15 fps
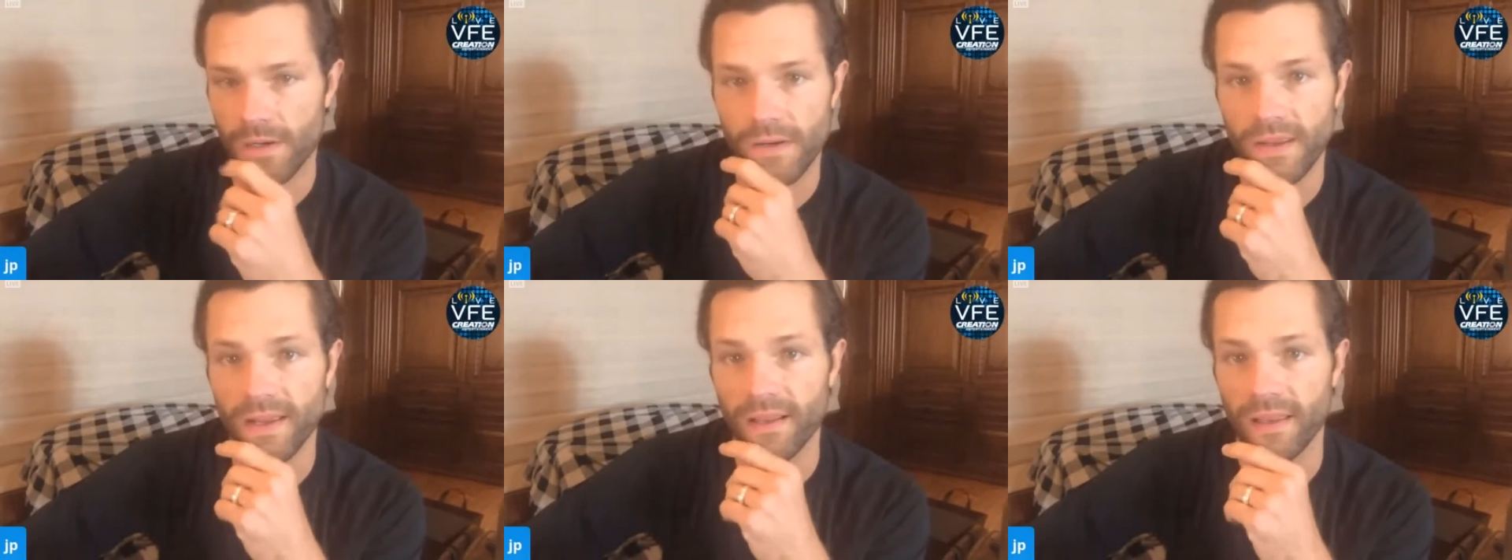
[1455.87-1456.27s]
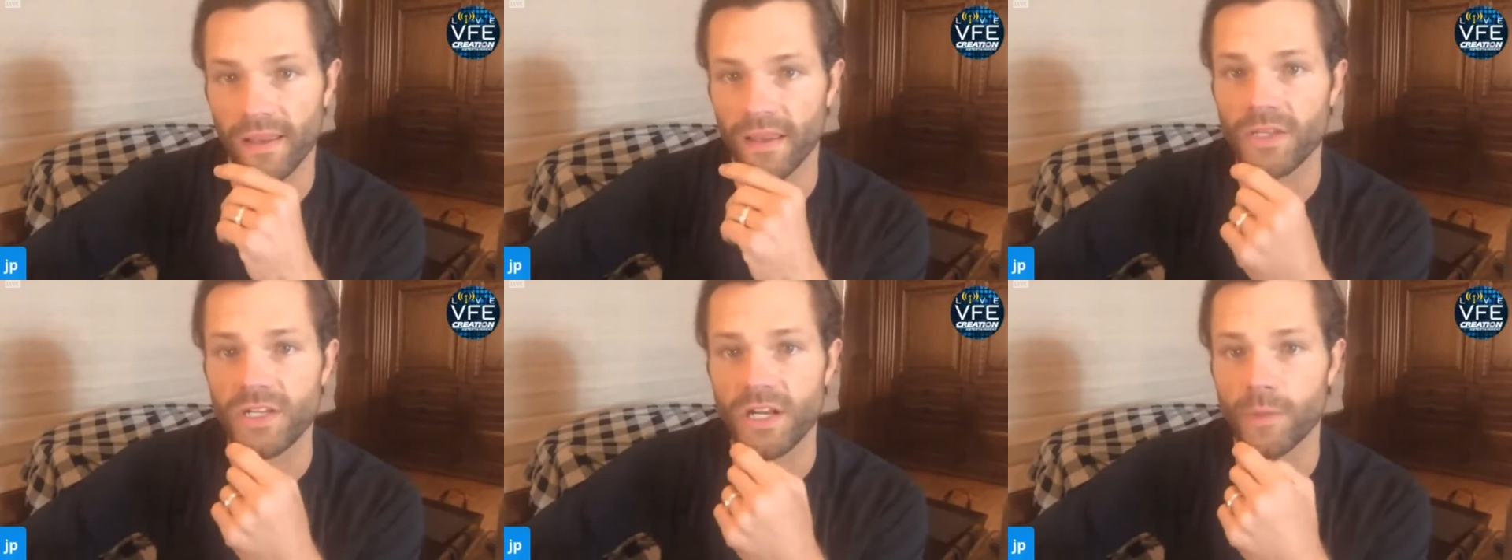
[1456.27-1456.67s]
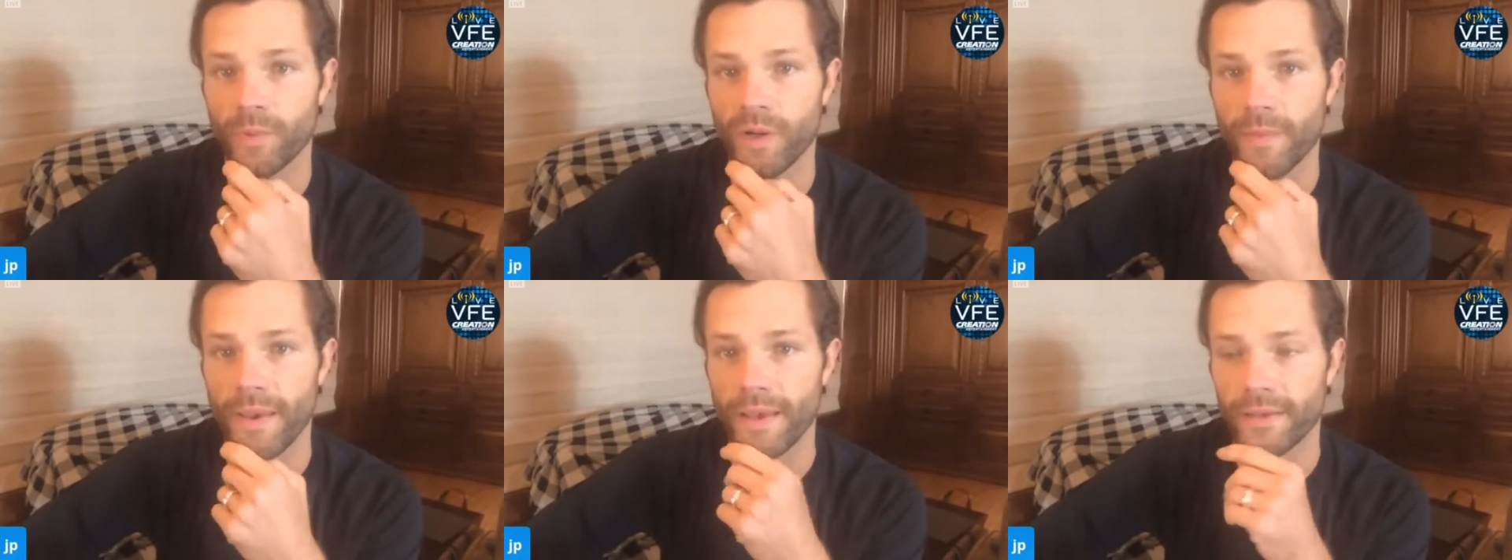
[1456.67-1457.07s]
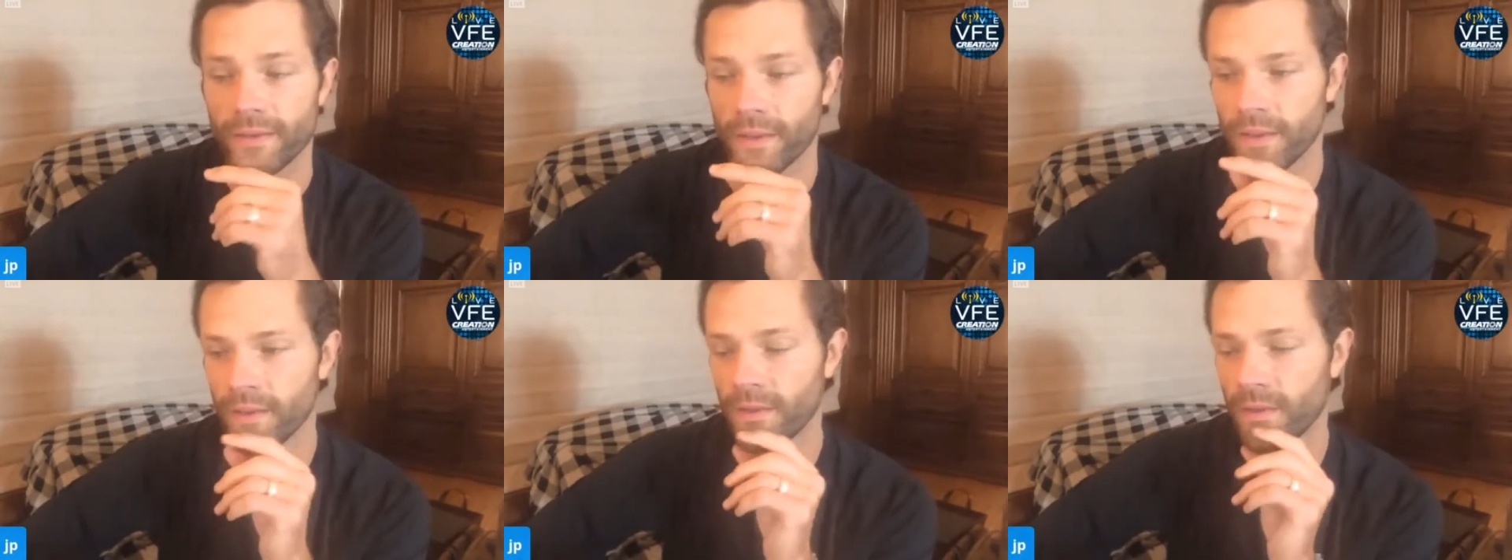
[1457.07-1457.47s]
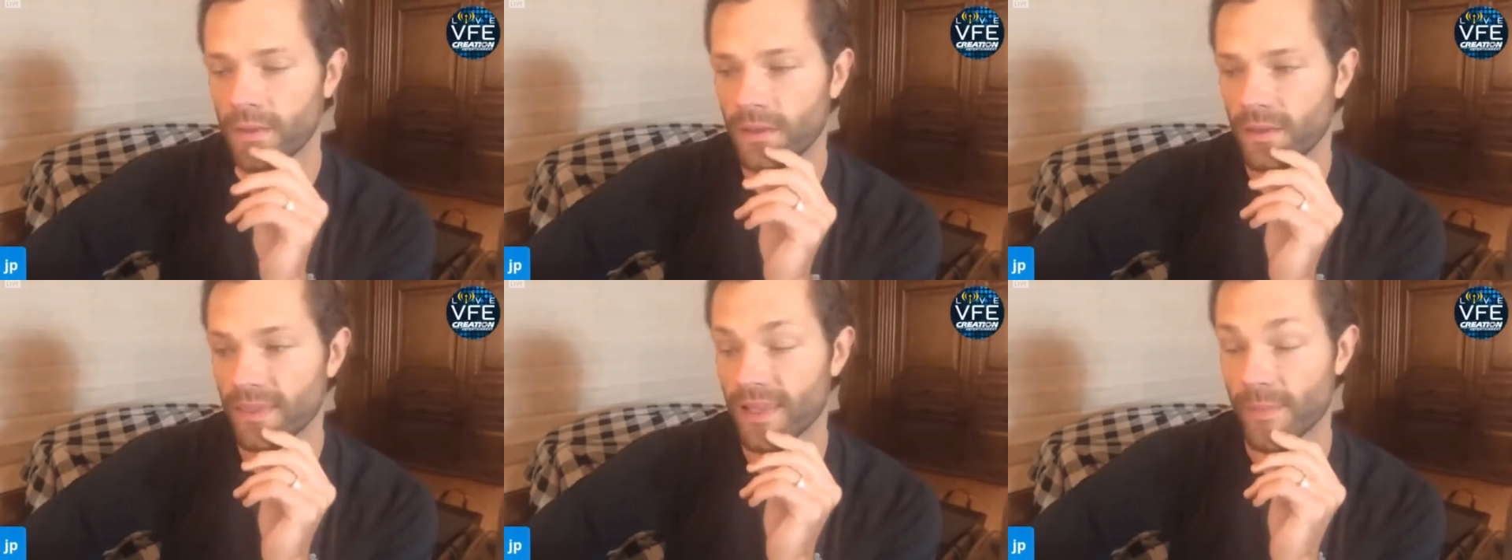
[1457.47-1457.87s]
and kind of like engineer pre-med,
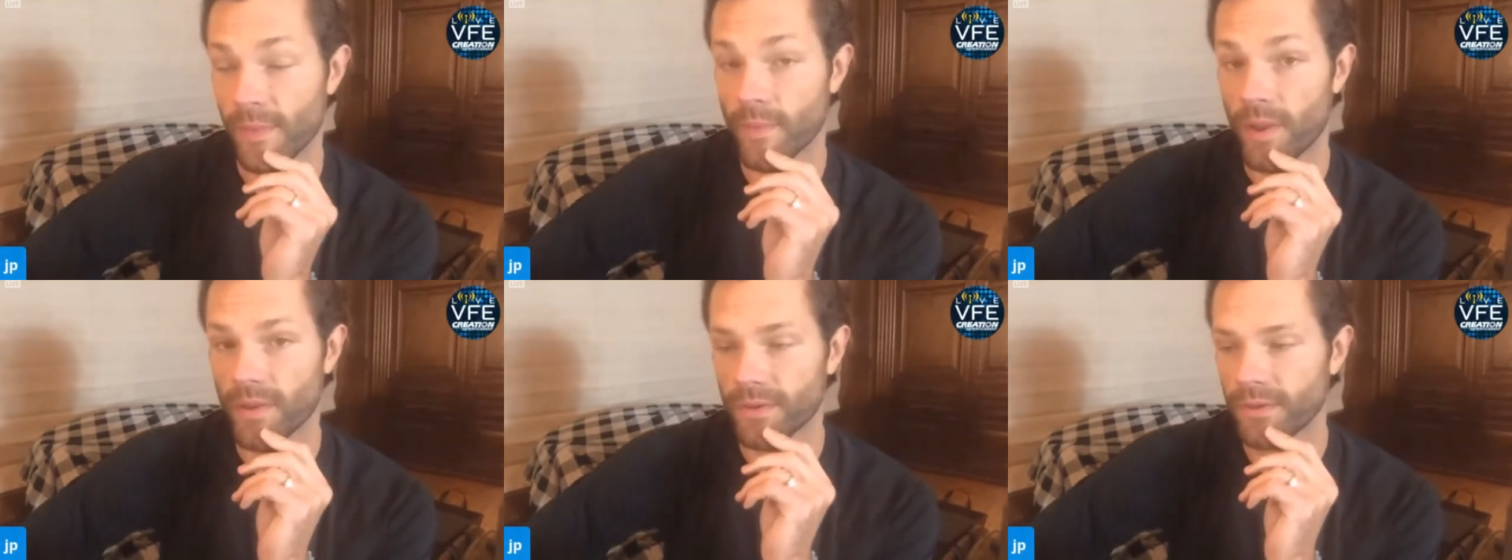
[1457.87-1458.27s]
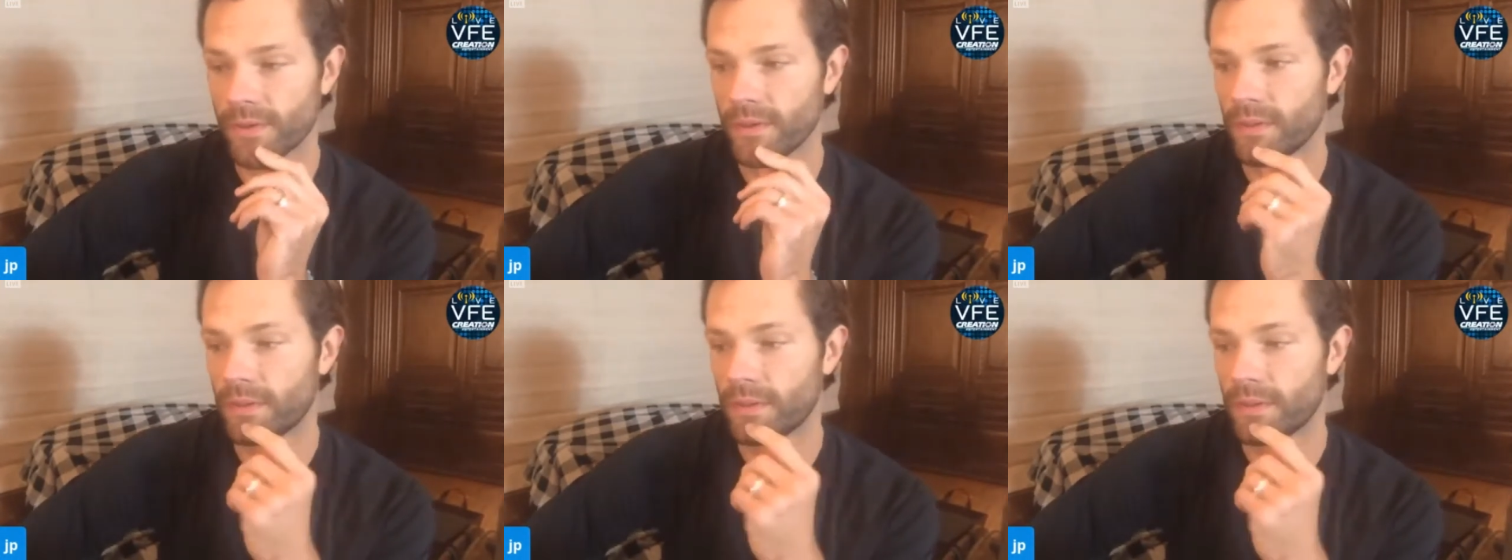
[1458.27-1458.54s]
like my brother.